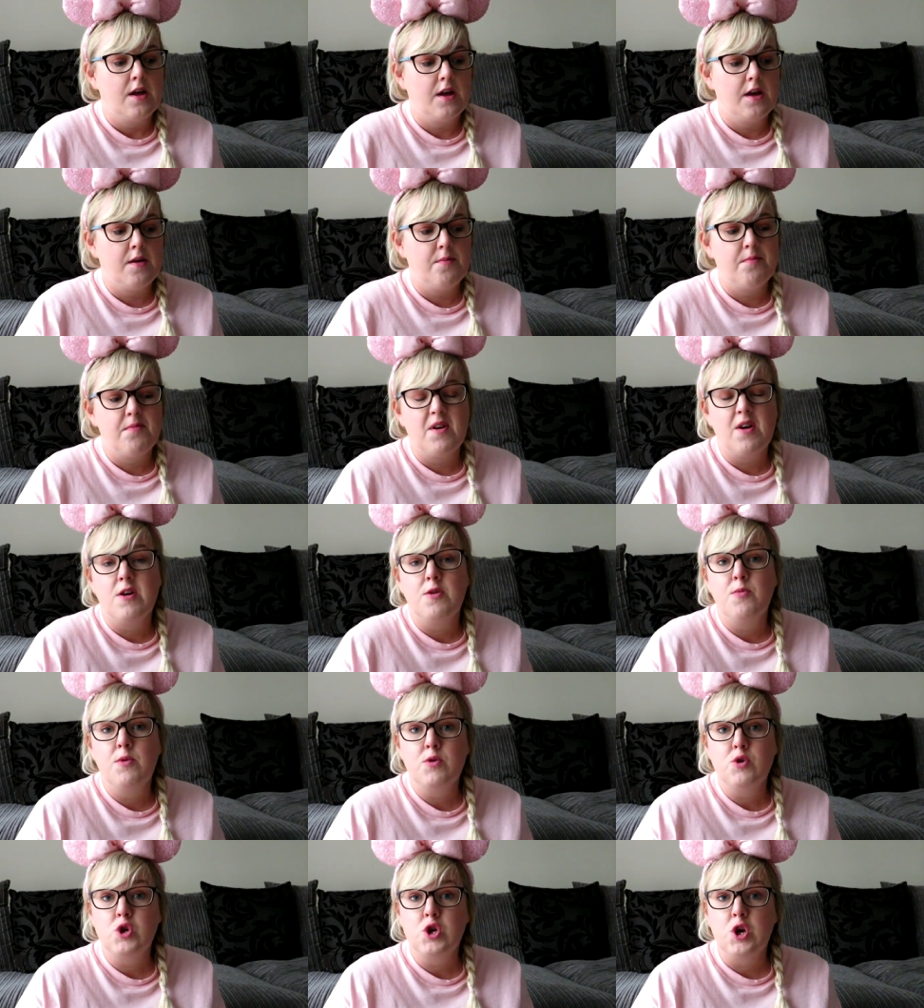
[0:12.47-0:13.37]
Um, but I
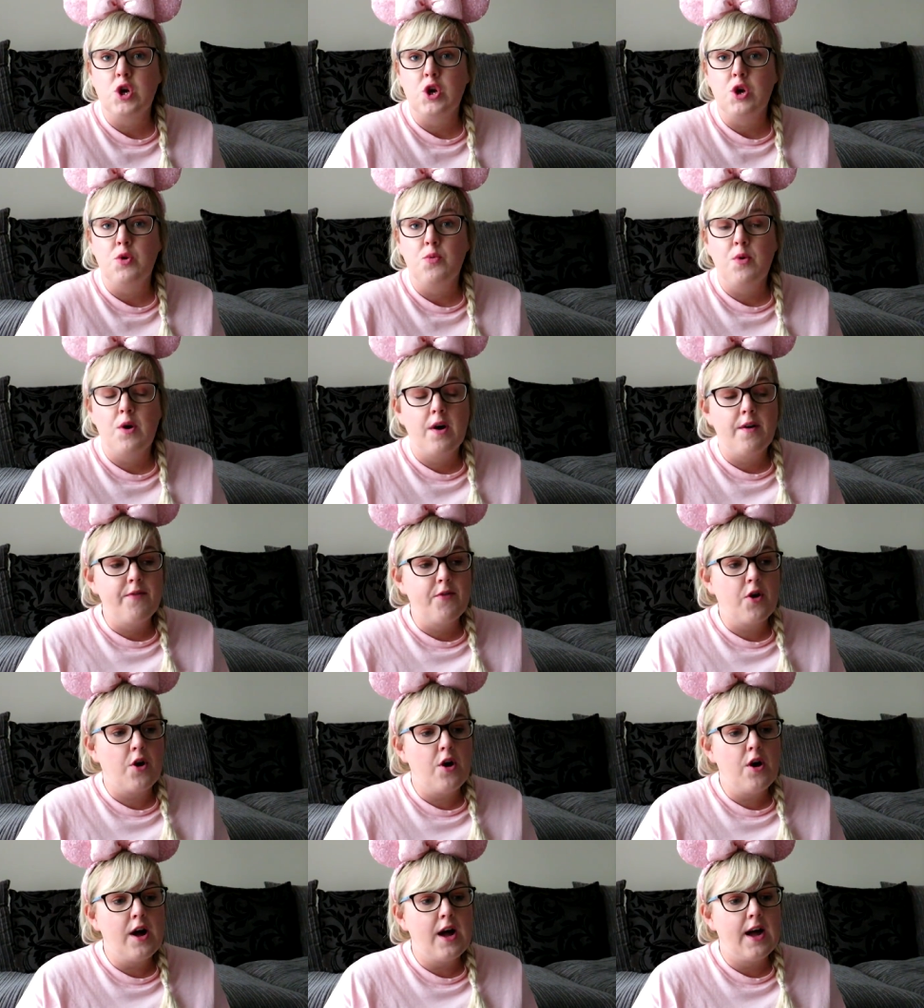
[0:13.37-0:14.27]
will show you what I've
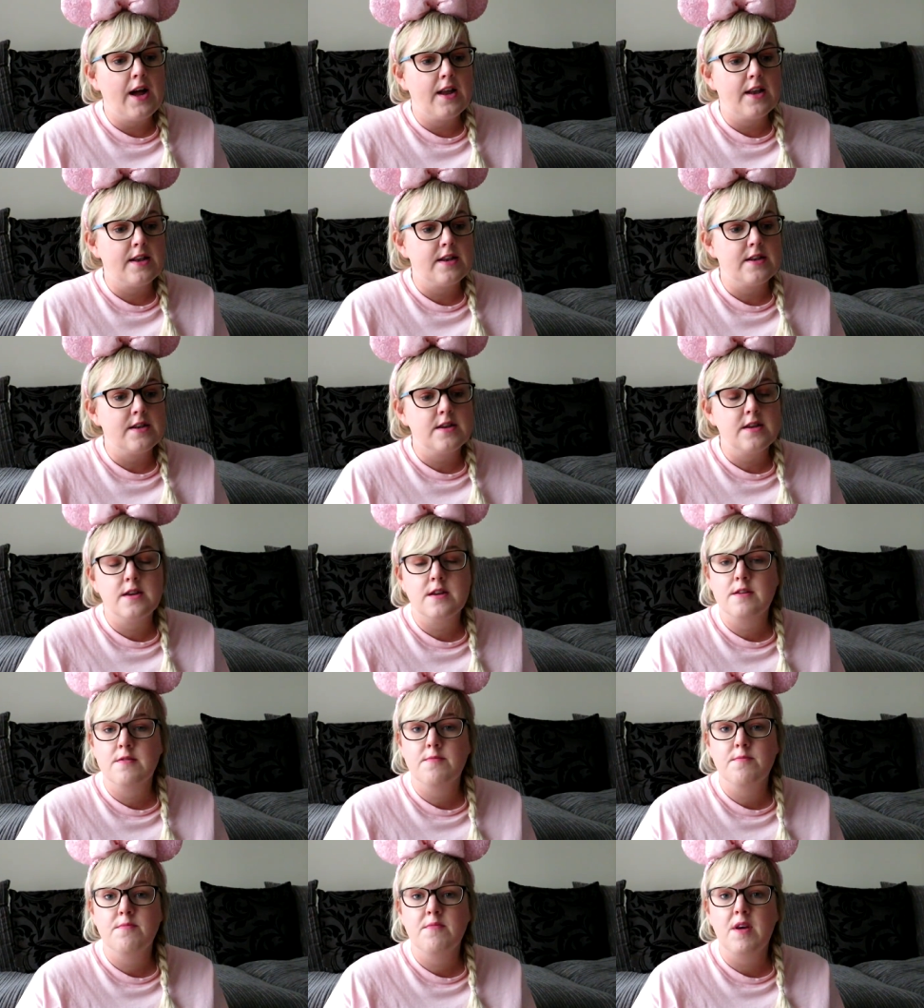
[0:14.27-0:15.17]
got and
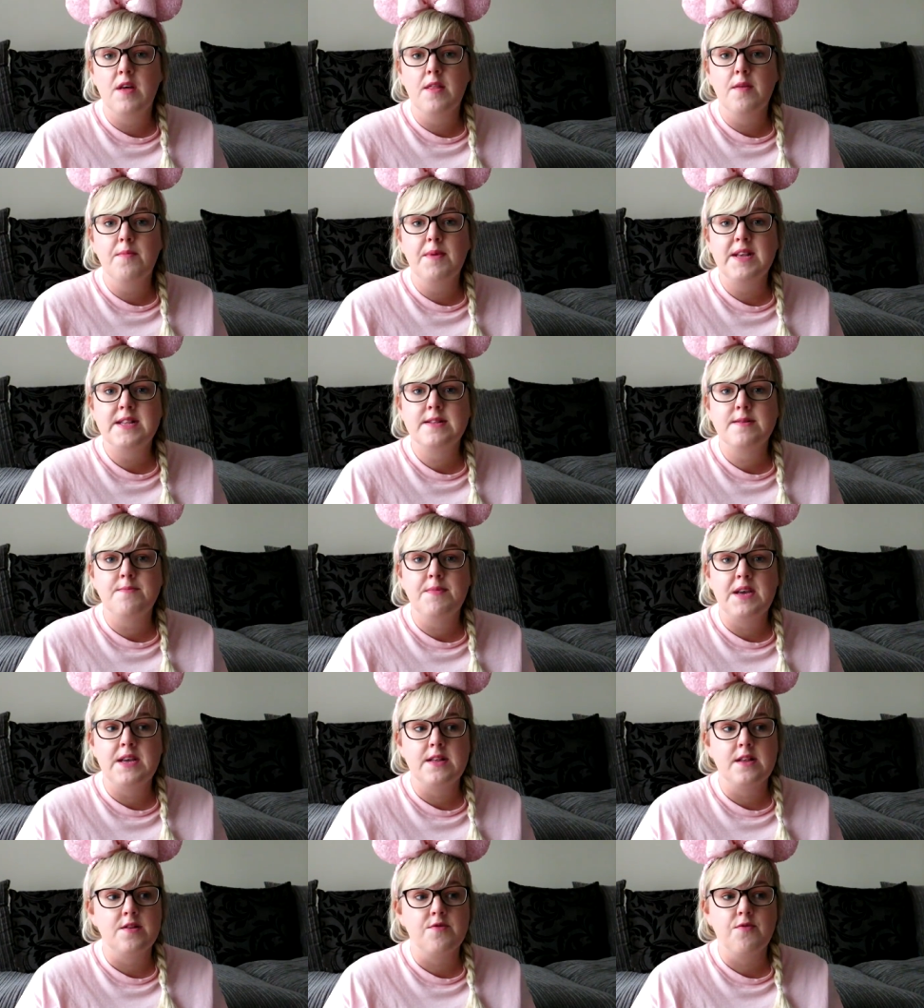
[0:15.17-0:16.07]
other bits and
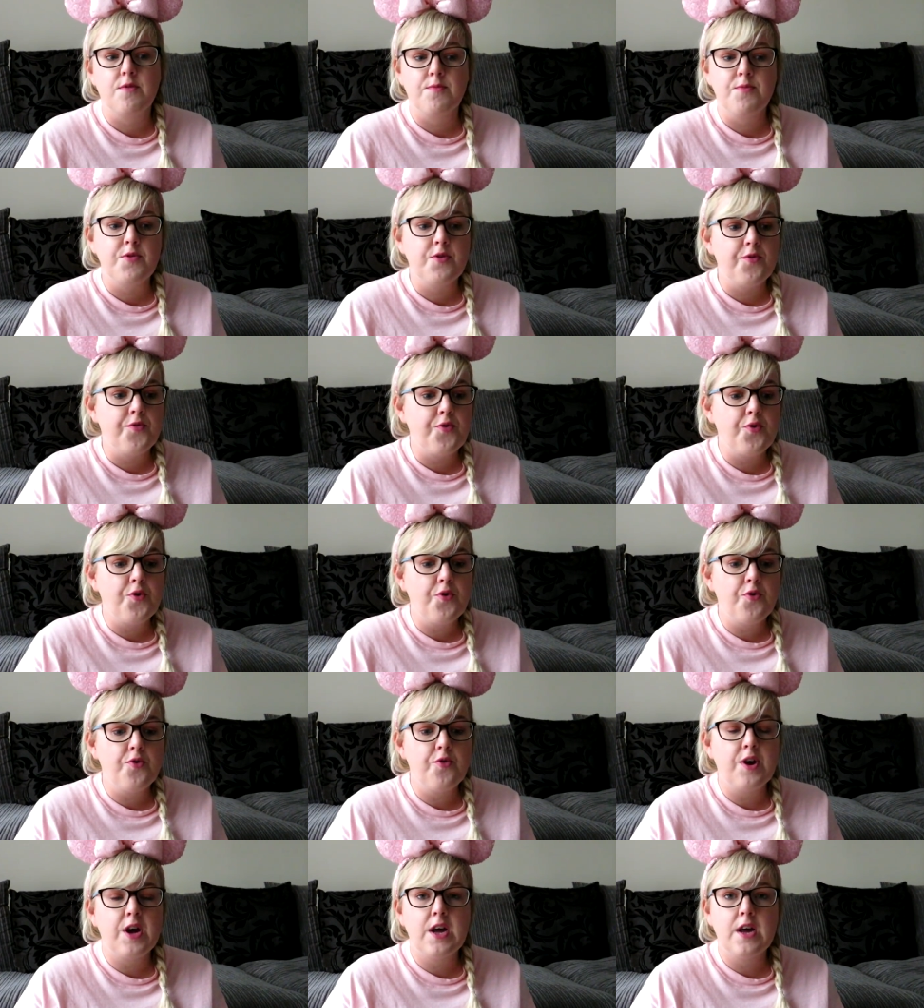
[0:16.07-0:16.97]
pieces from
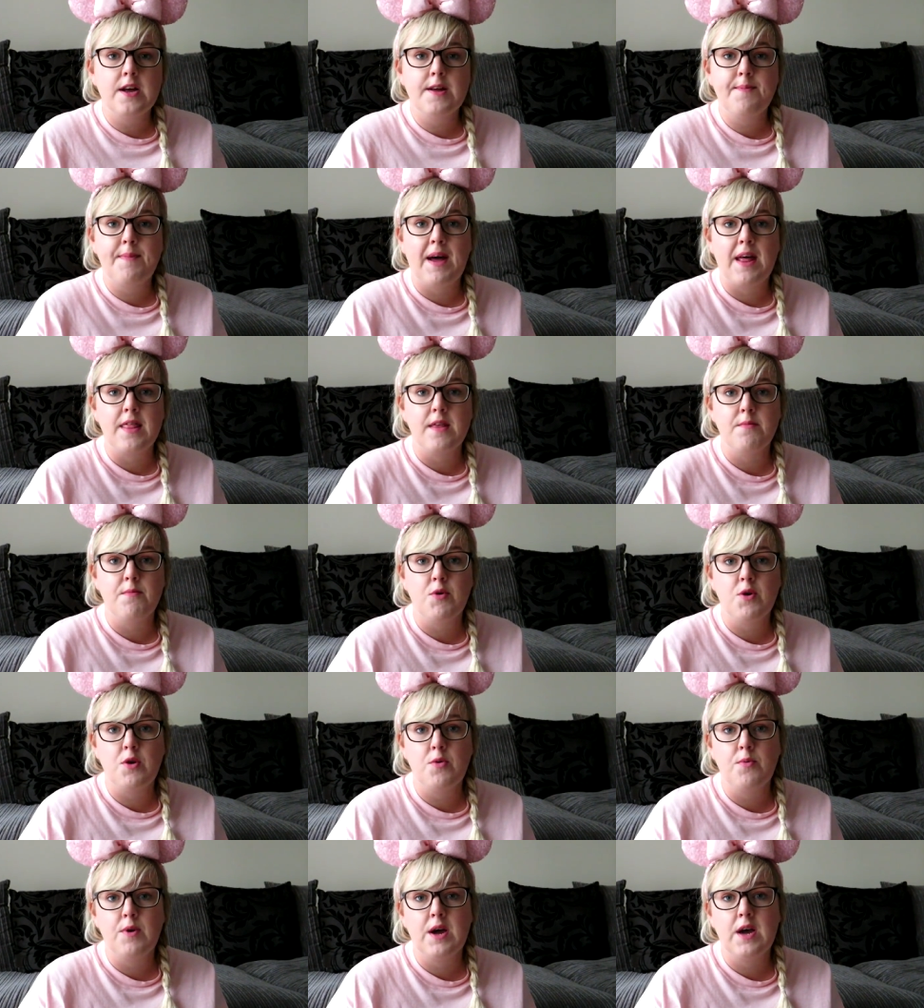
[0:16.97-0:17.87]
Sephora, Bath &
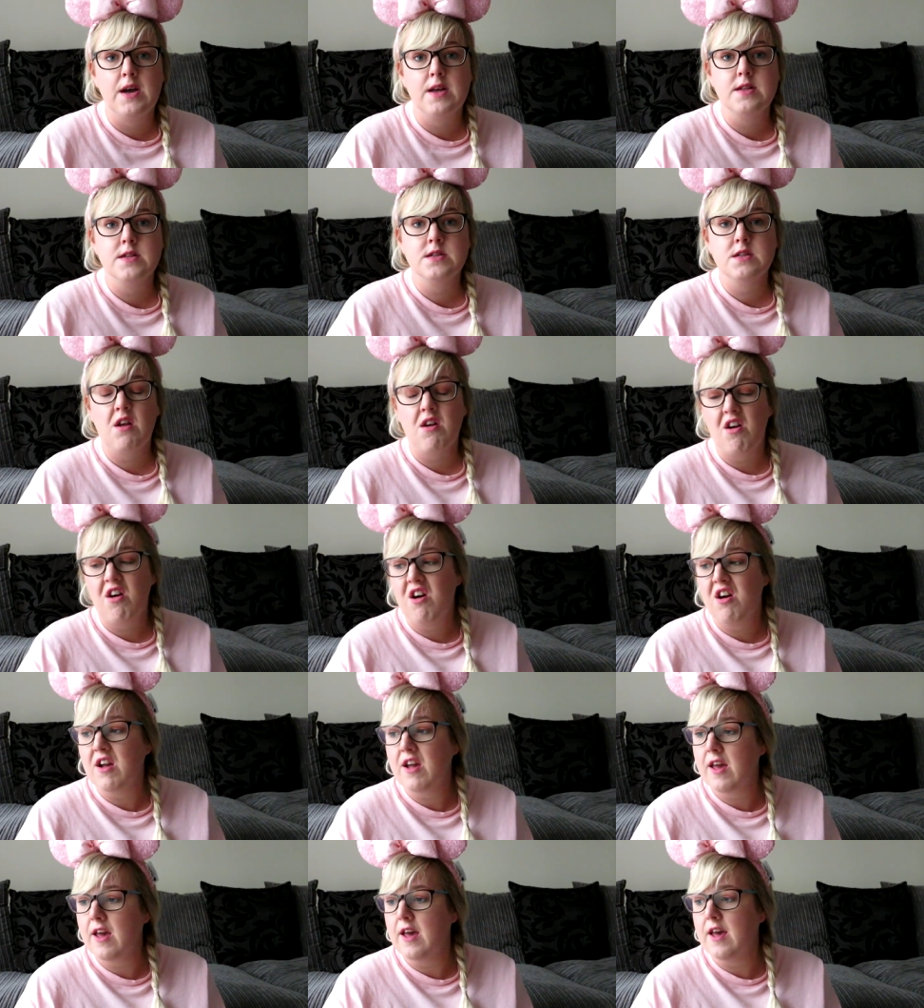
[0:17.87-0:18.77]
Body Works,
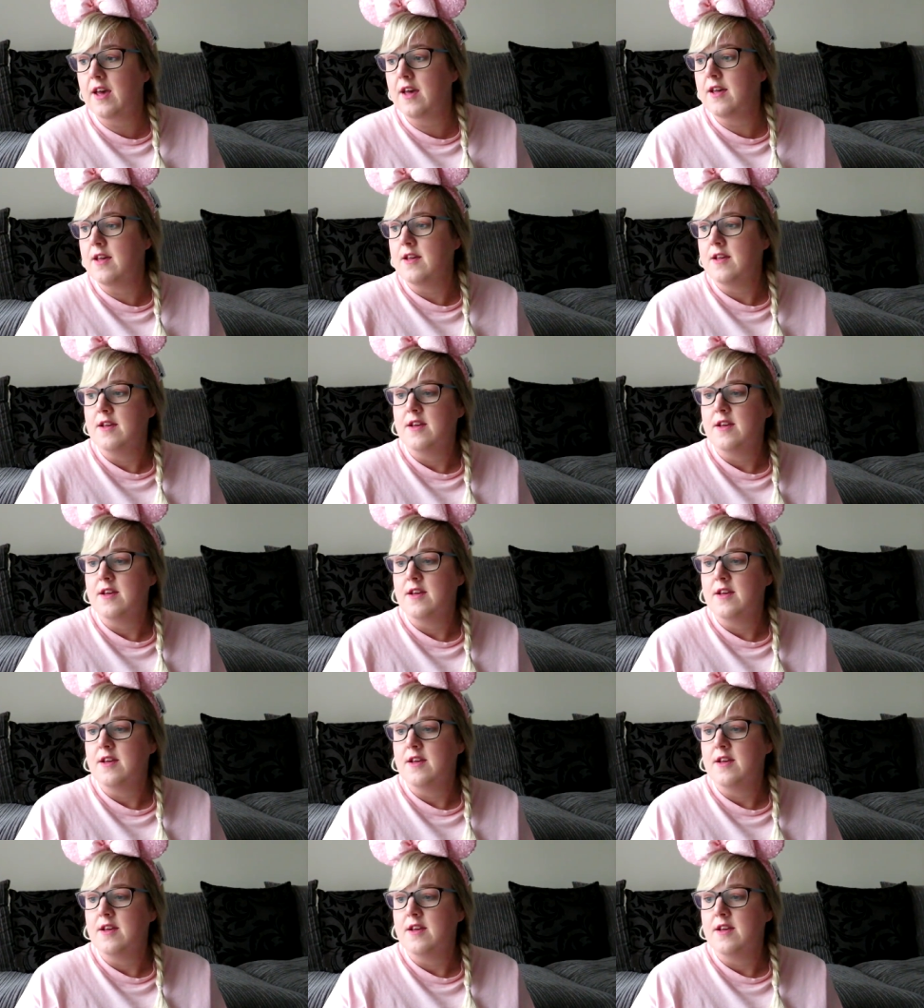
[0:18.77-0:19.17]
Target,